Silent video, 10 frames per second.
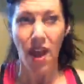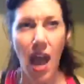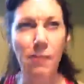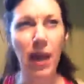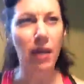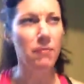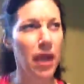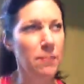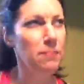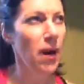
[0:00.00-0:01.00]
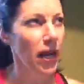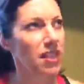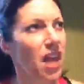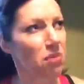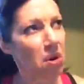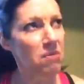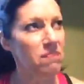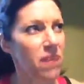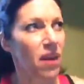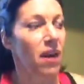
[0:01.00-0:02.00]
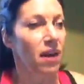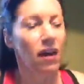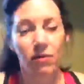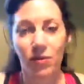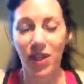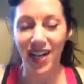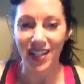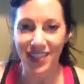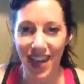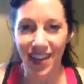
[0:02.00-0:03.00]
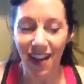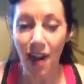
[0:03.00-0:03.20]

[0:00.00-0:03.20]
And my body's like, well, what did I say?